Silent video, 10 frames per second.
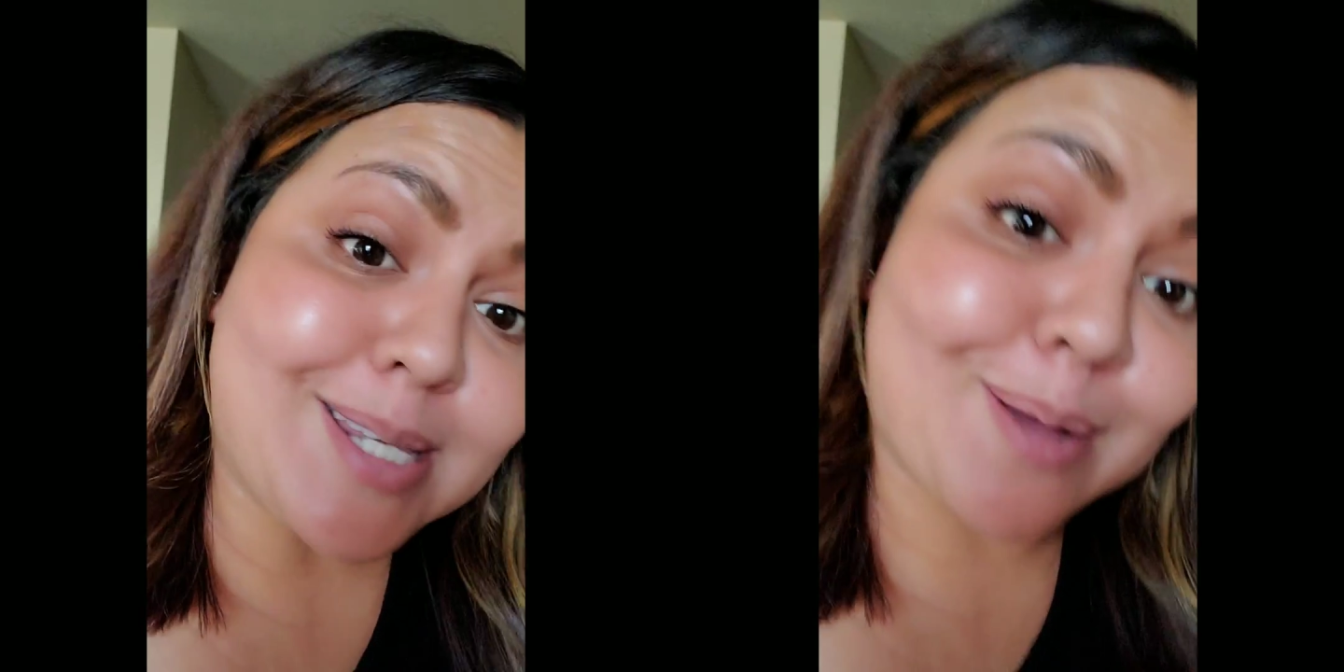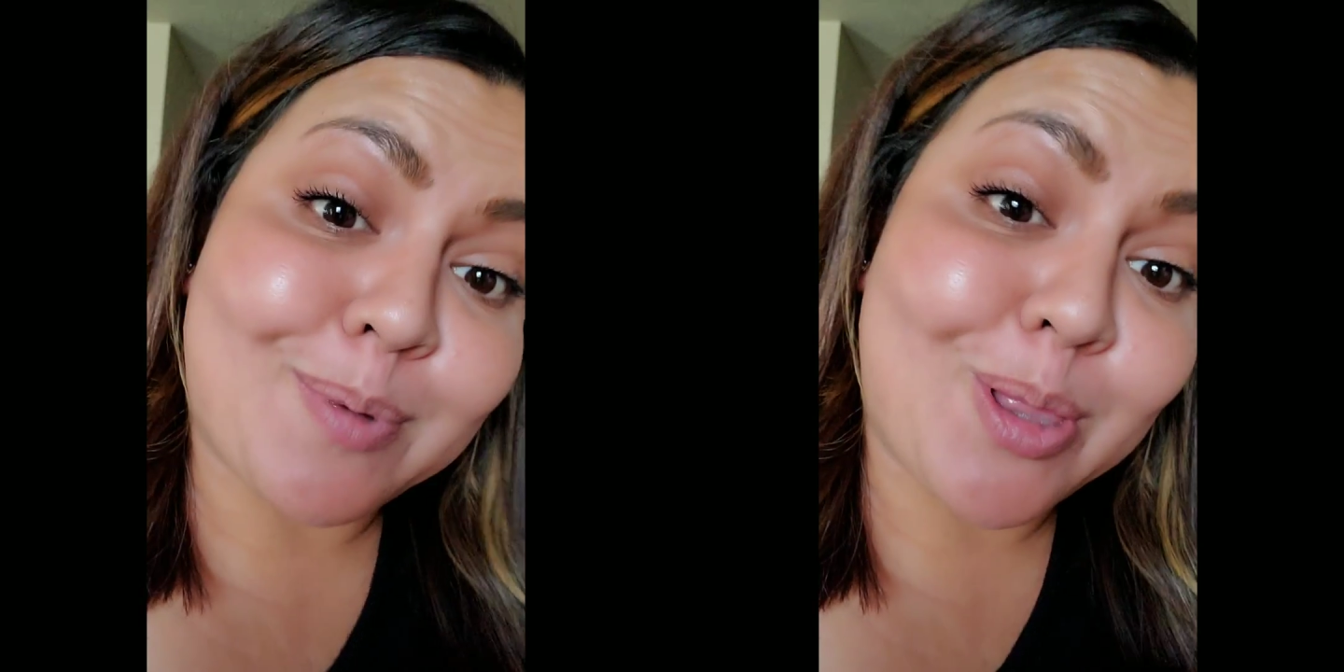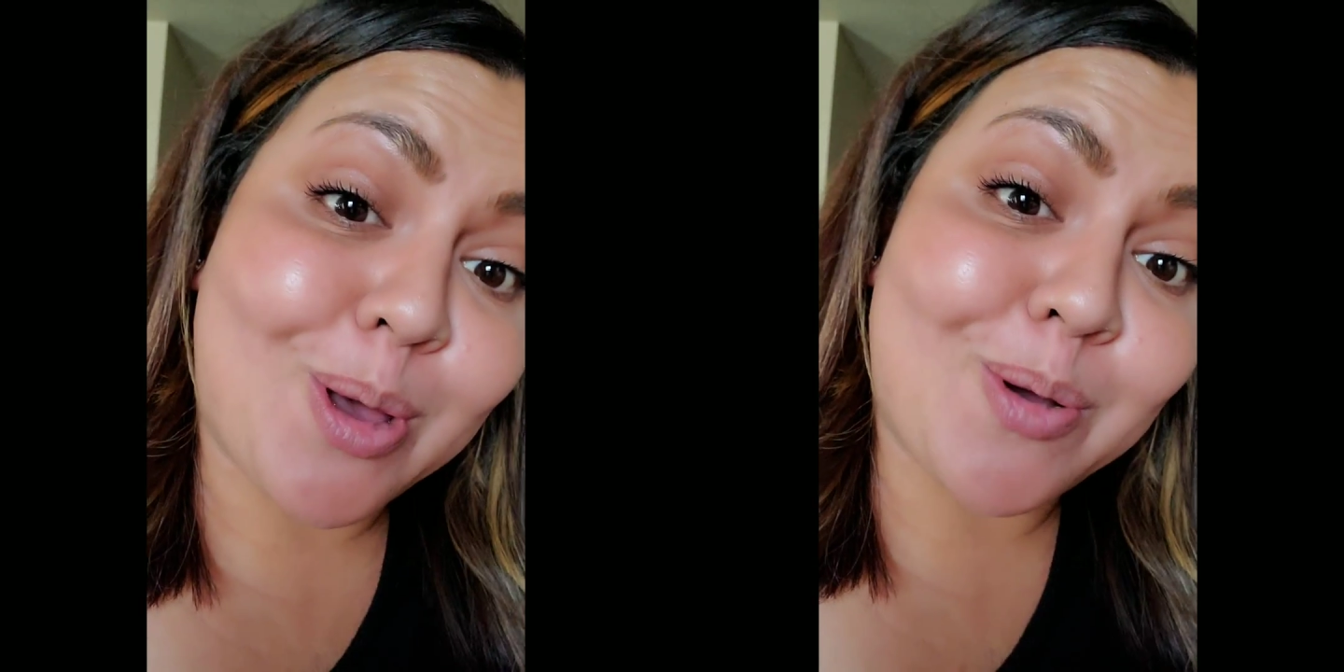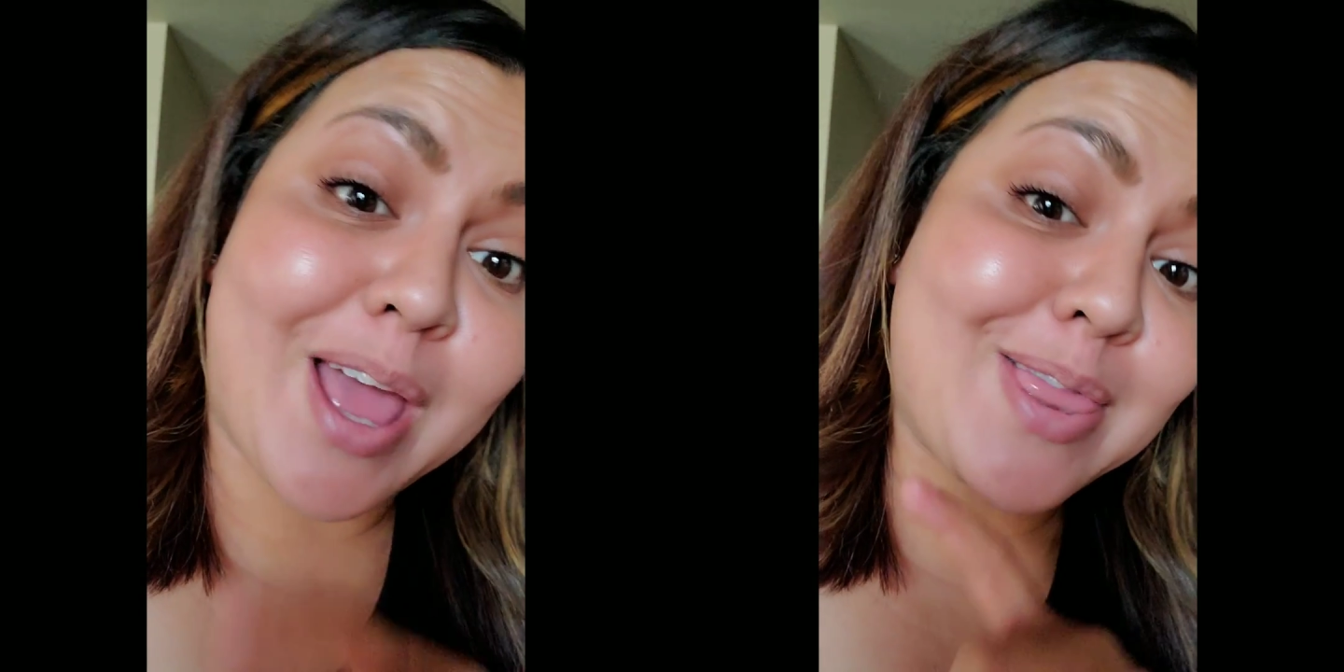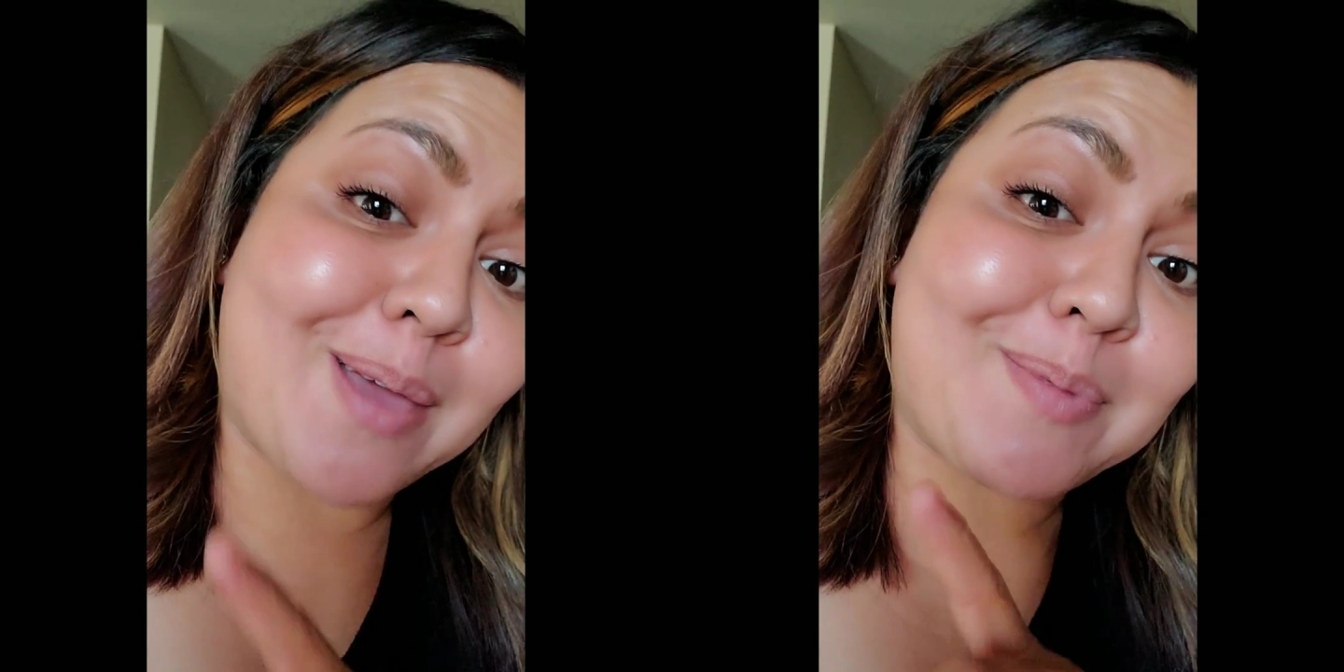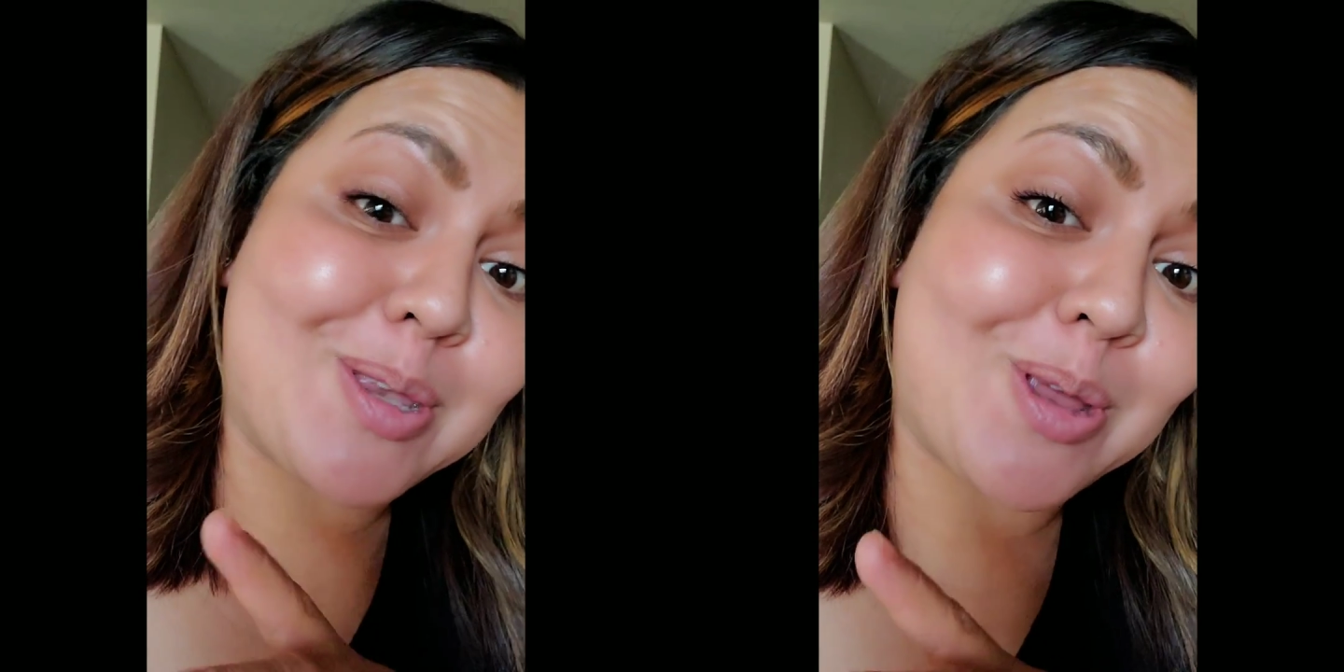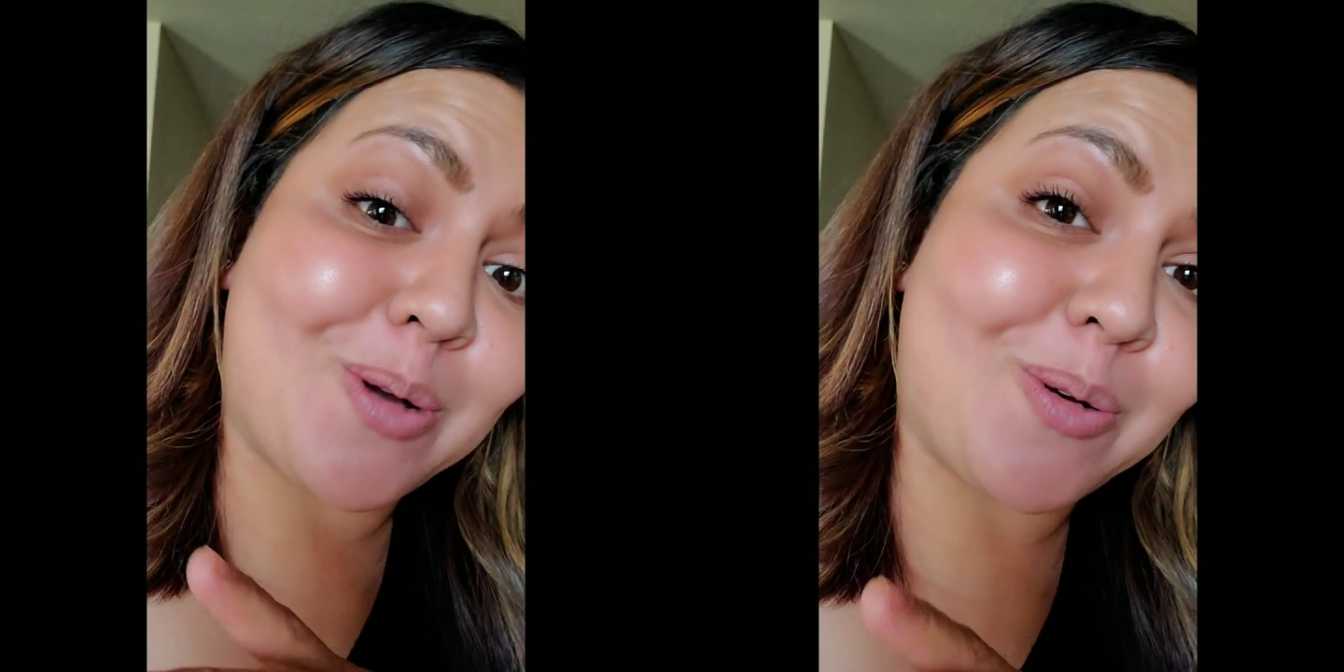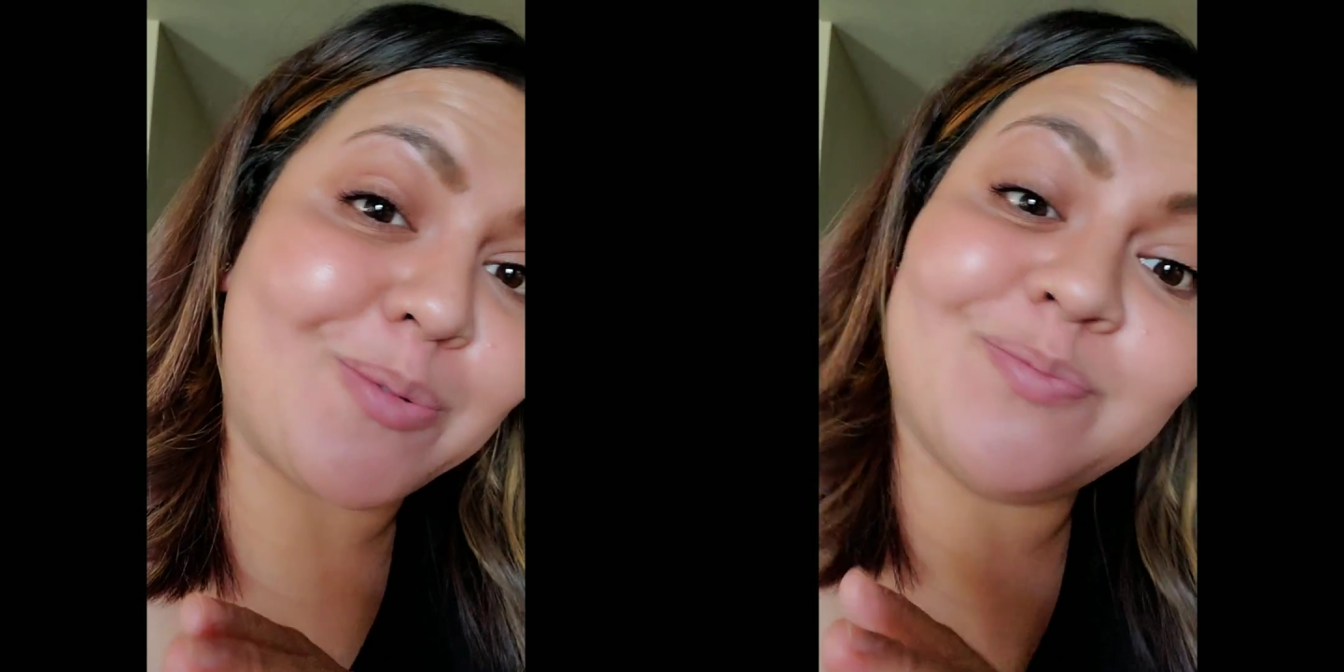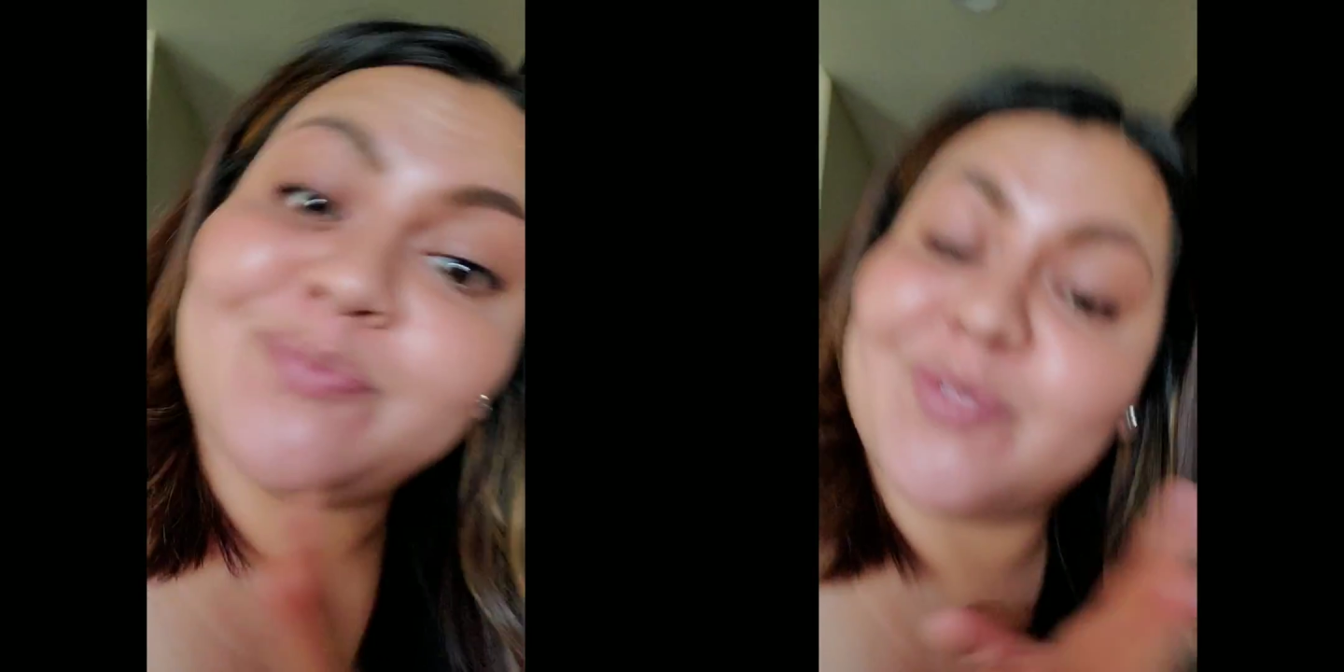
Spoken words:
down below and let me know